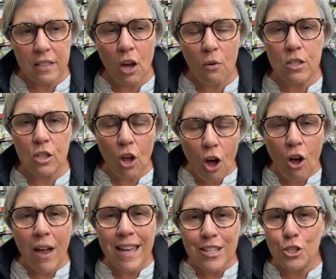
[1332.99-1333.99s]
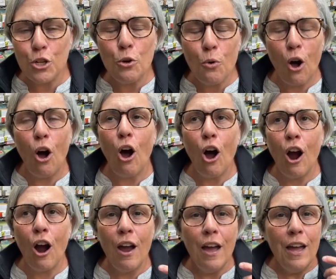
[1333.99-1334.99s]
So as long as you
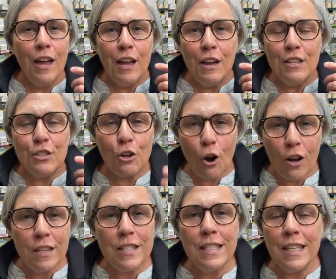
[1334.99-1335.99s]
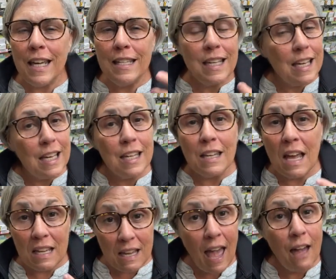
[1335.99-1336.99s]
are starting the seeds and getting
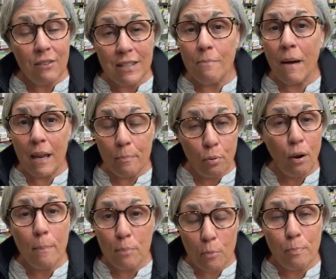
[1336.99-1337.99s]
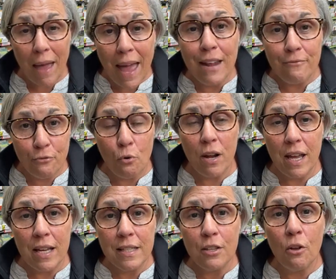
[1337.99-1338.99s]
and having somebody prep your bed for
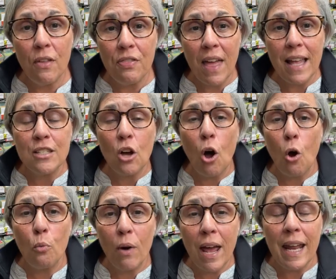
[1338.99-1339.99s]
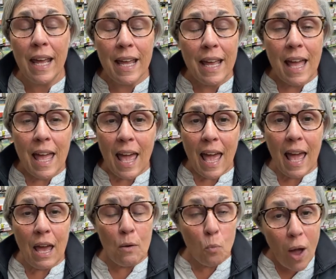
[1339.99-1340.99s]
you so that that's all ready
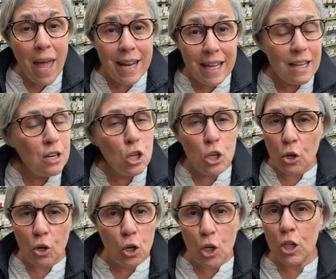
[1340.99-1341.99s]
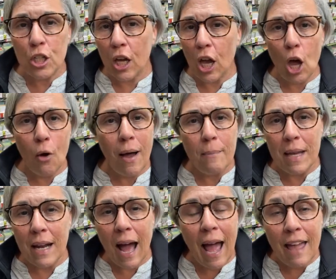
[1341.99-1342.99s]
and waiting, you're good to go. I
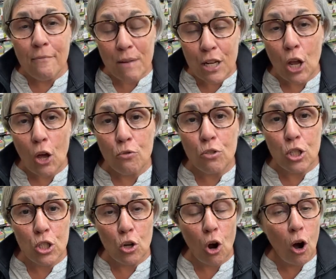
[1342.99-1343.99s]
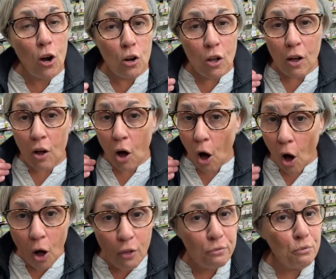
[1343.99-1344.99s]
mean, I have been known to start
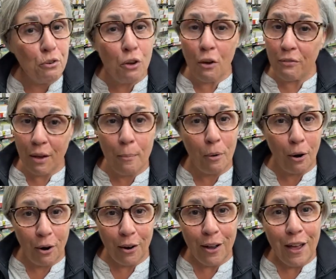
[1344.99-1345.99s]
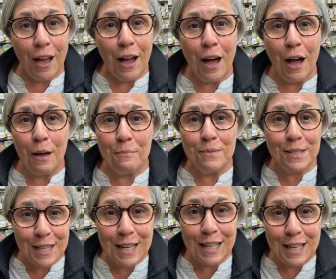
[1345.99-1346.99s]
all through November. Um,
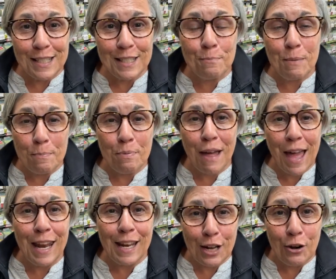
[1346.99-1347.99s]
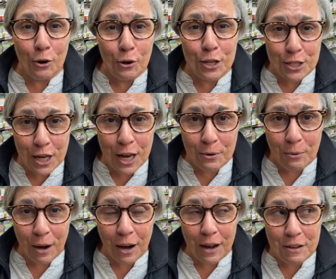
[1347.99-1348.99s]
seedlings to be planted in early
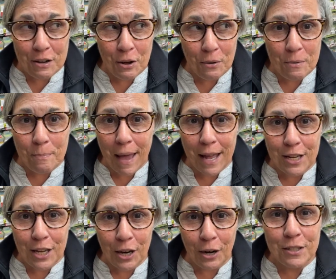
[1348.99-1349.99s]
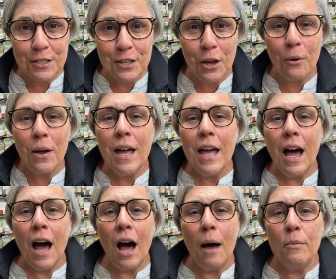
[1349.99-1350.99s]
January, you know, in a bad year. So
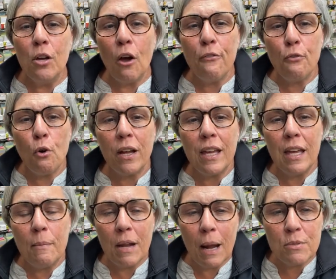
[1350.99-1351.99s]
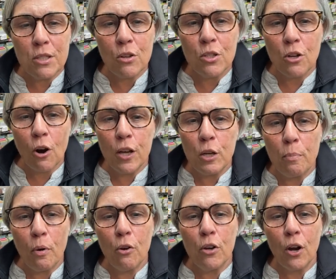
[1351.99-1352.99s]
um, go for it, Kim. And I'm so sorry
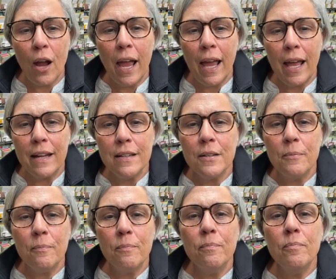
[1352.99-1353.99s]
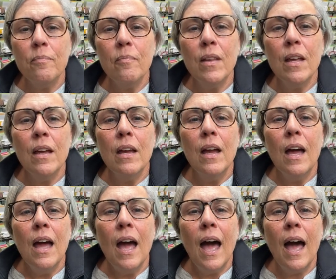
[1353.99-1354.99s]
you broke your hand.
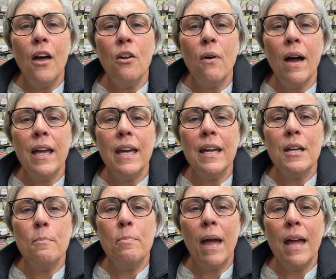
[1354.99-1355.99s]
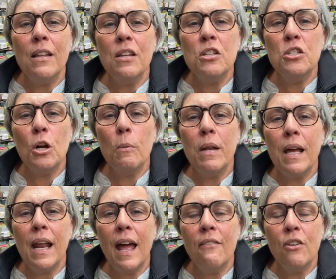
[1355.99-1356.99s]
How do I get Campanula to
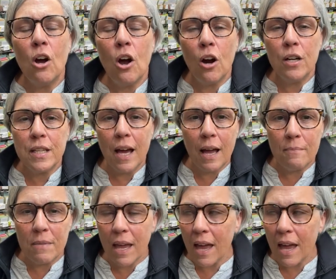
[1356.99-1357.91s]
germinate having a hard time?